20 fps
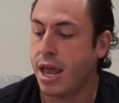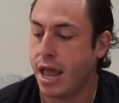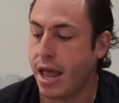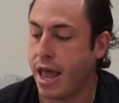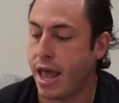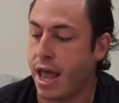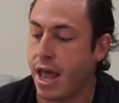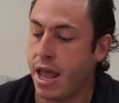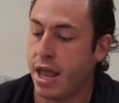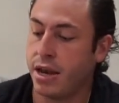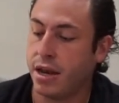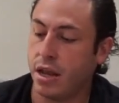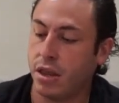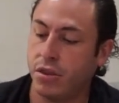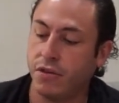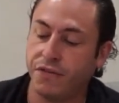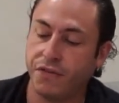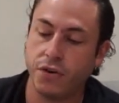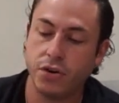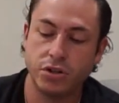And
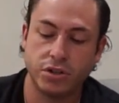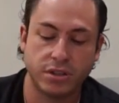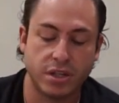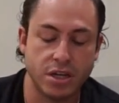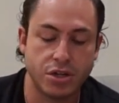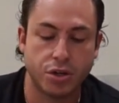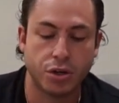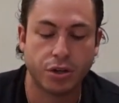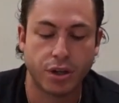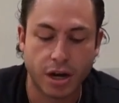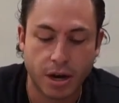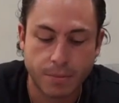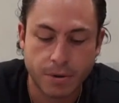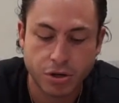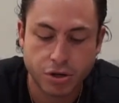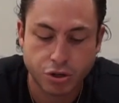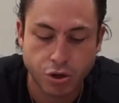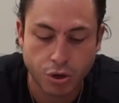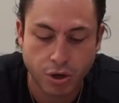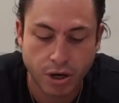the first t-shirt that I'm gonna
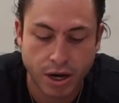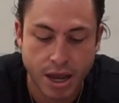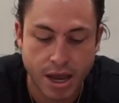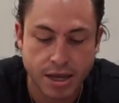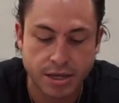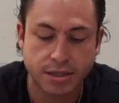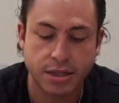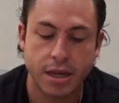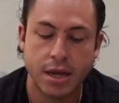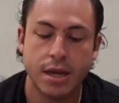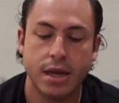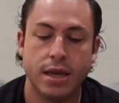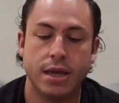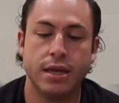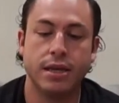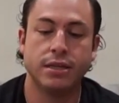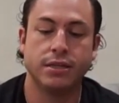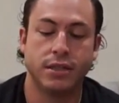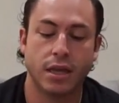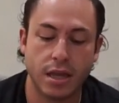show you guys
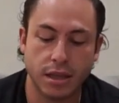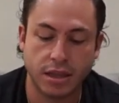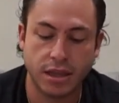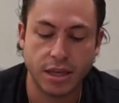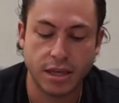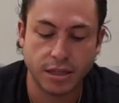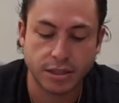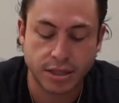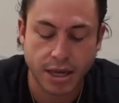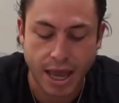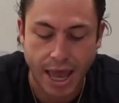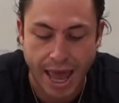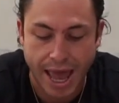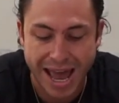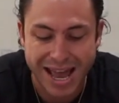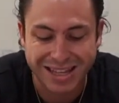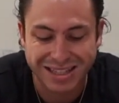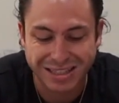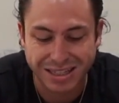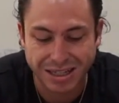is this
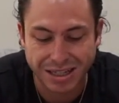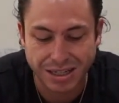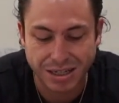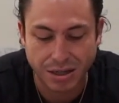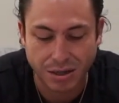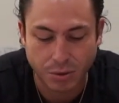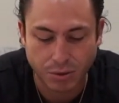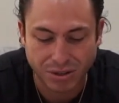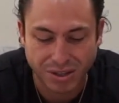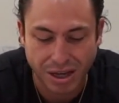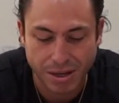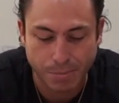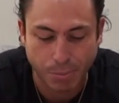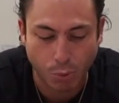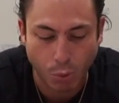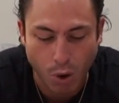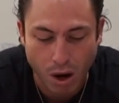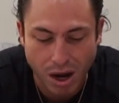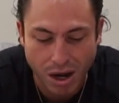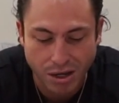acid type
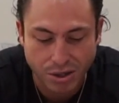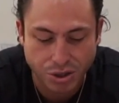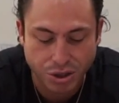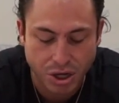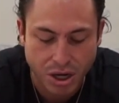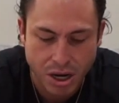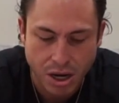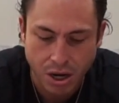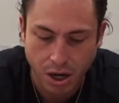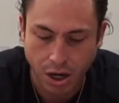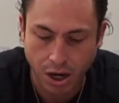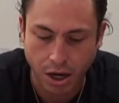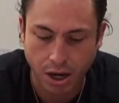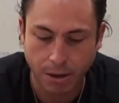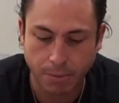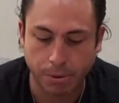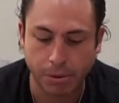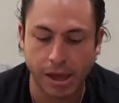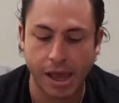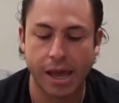wash
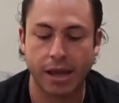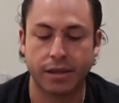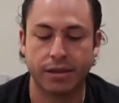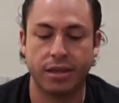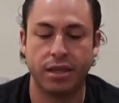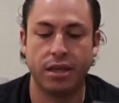black